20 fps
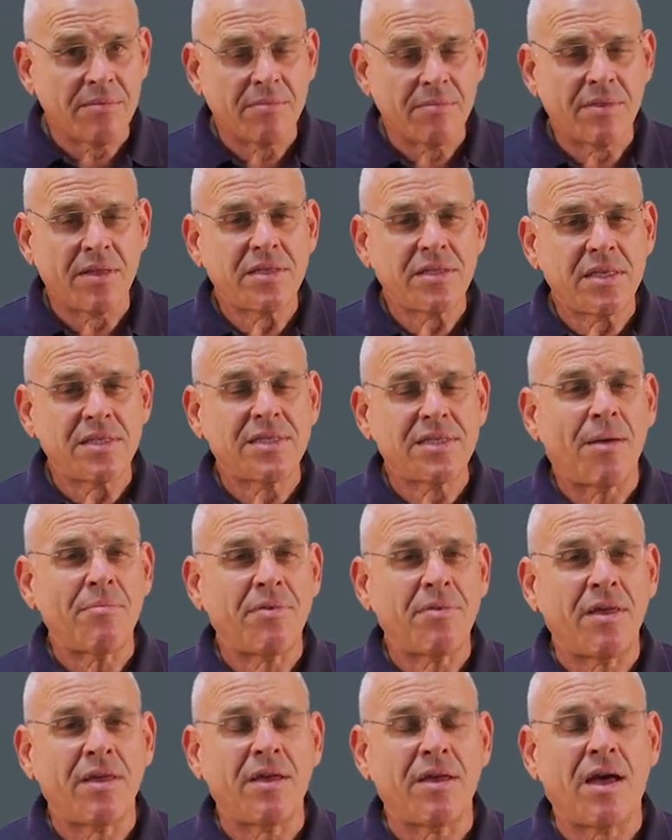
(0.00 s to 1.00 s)
This is
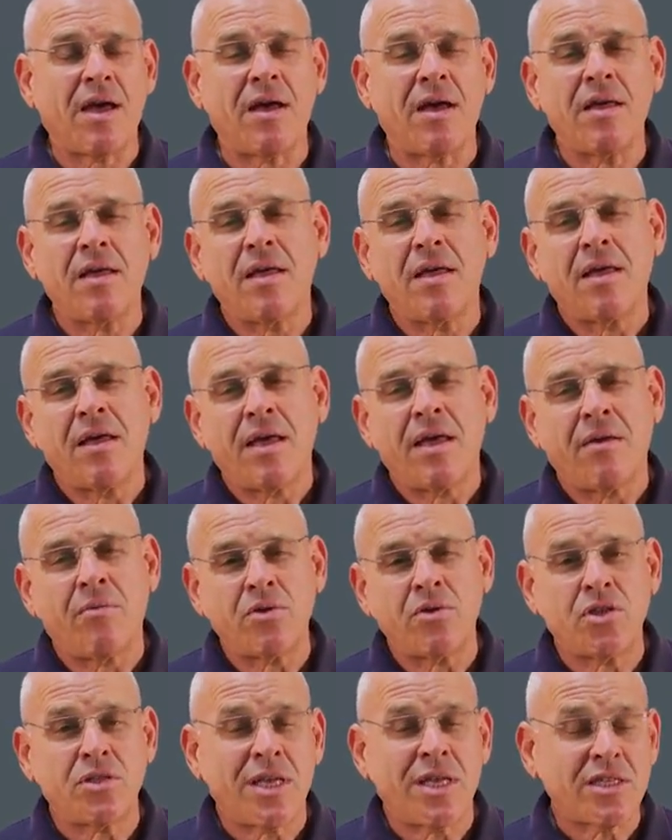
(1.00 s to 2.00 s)
something uh,
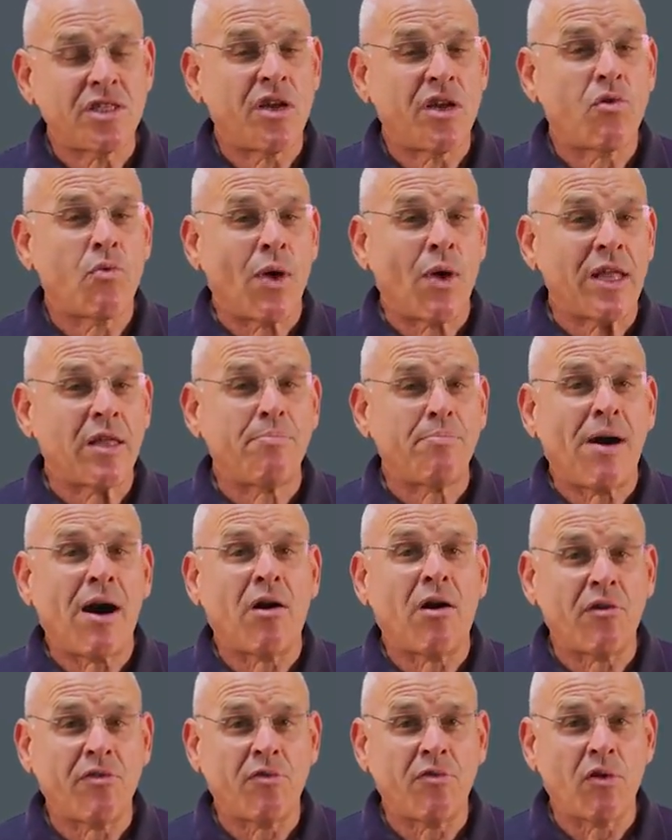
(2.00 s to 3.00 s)
which is actually quite
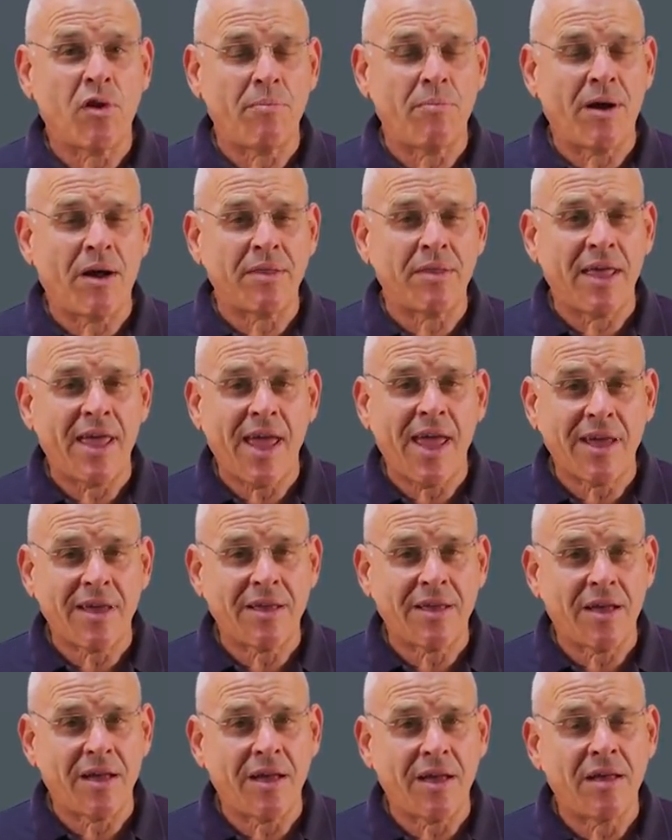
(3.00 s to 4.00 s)
powerful about the Hack
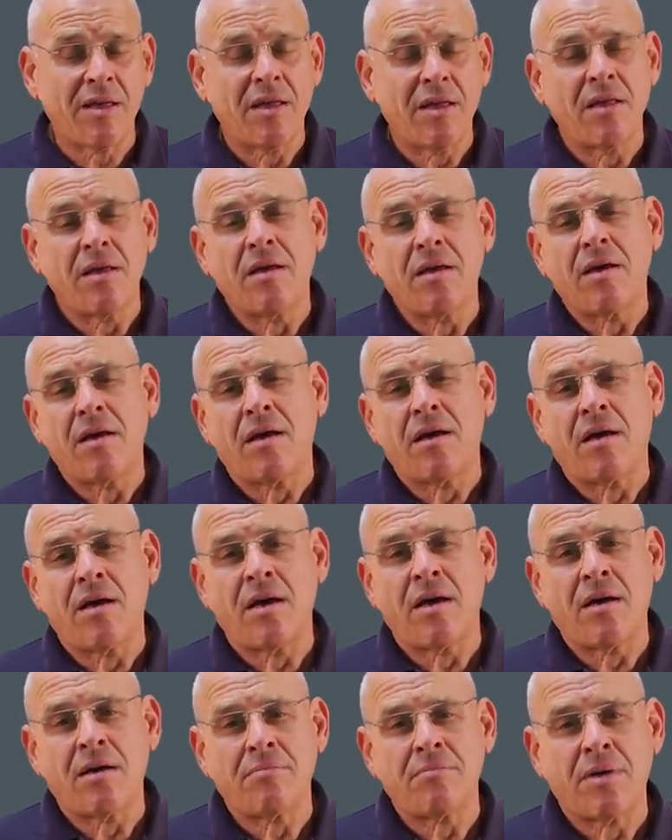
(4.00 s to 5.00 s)

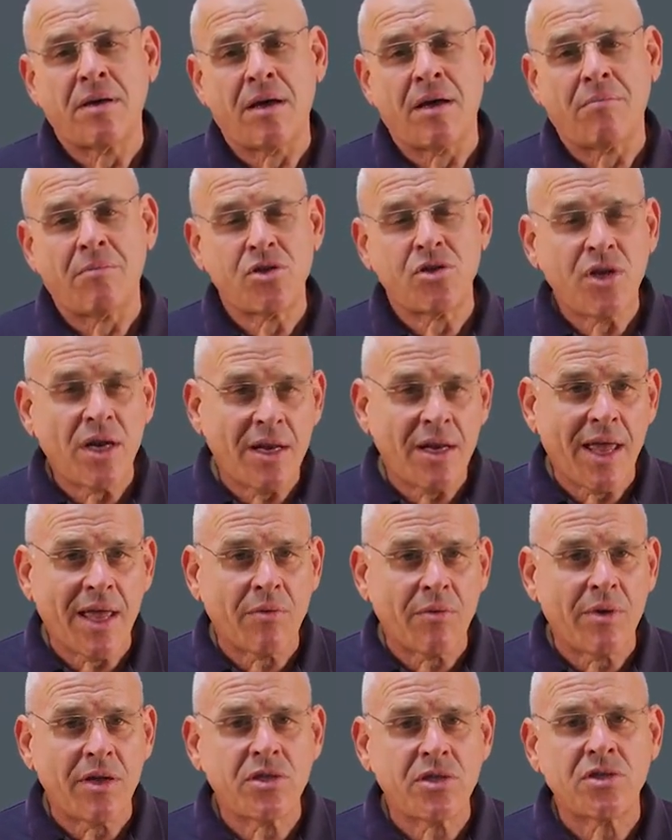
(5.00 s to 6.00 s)
uh, machine
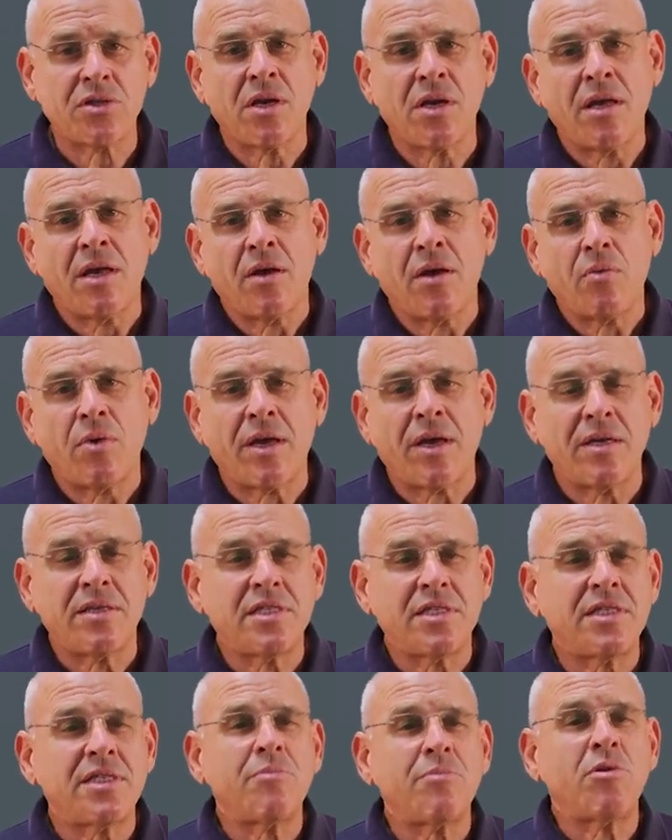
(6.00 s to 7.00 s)
language we can
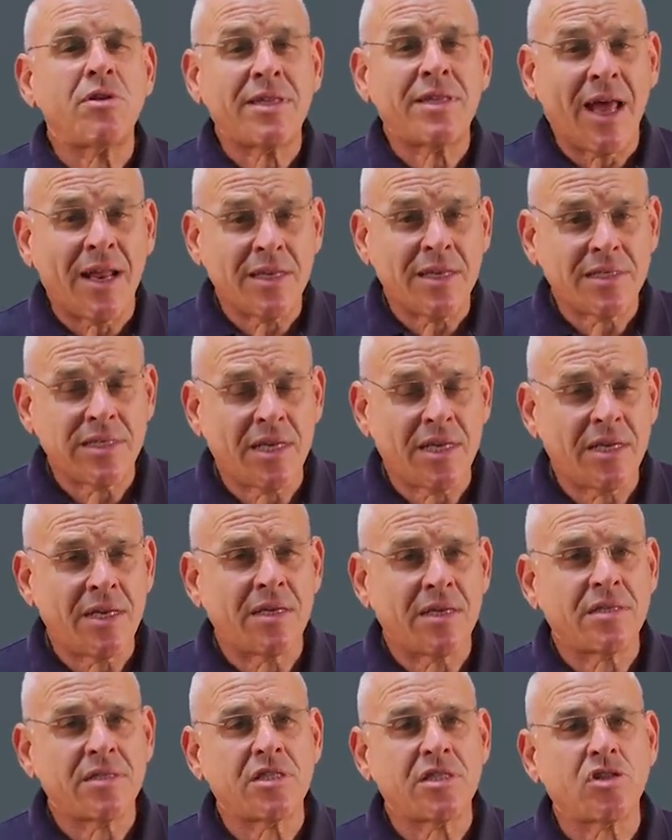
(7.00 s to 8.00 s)
simultaneously
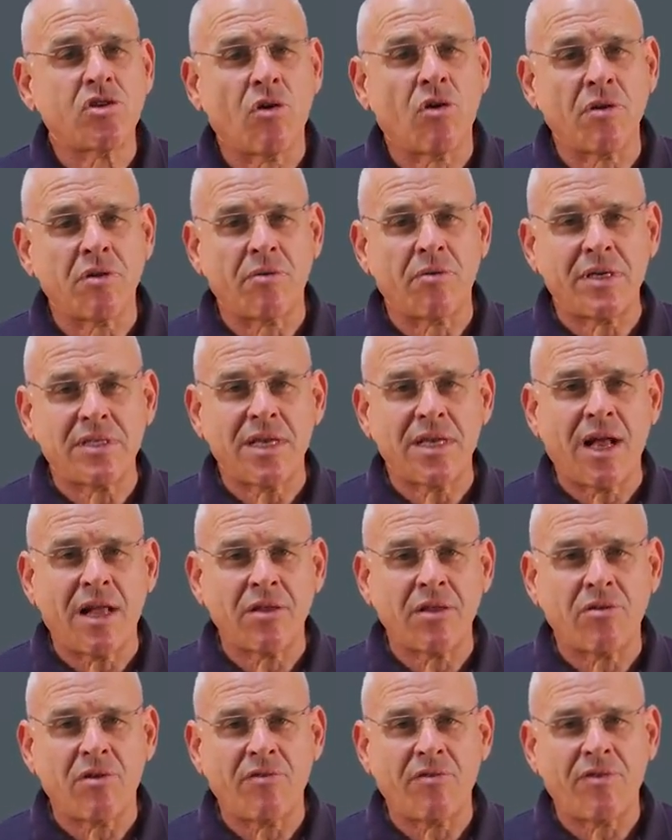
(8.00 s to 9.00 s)
store the
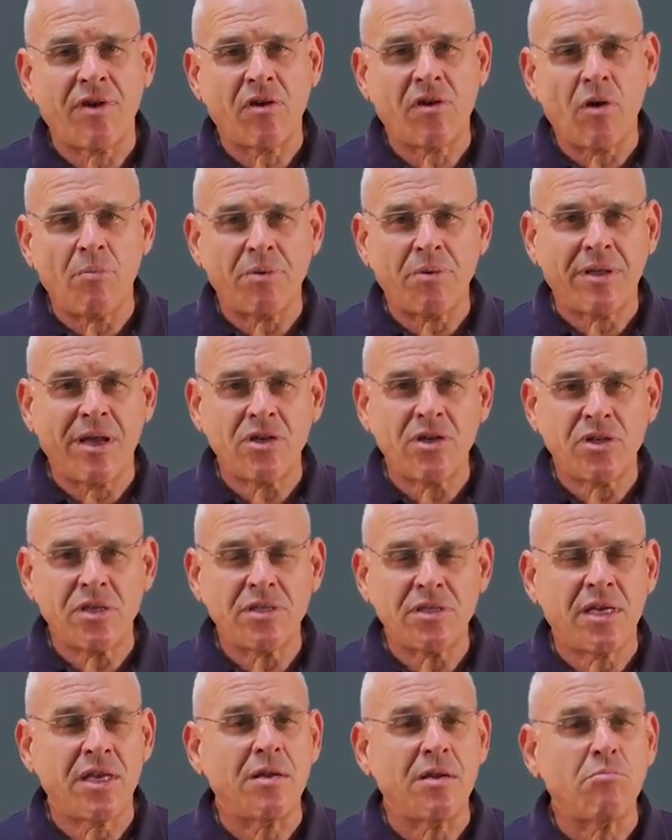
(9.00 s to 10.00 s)
result of uh,
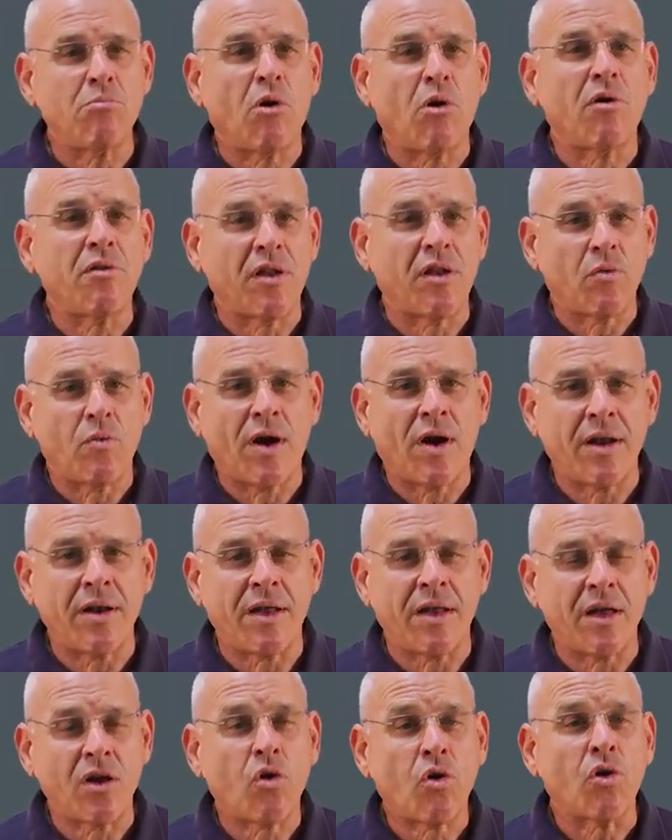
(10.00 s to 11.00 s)
computations in more than one
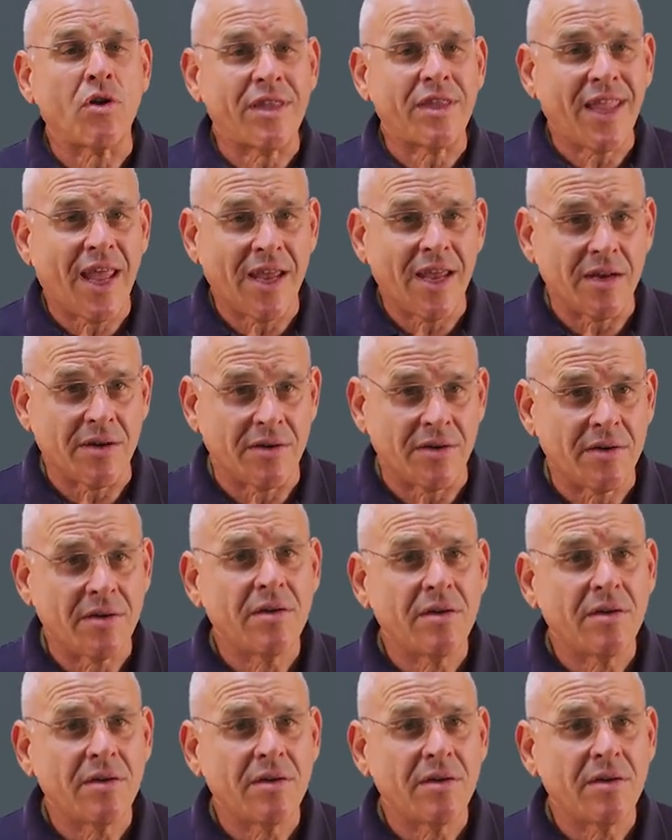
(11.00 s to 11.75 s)
uh, container.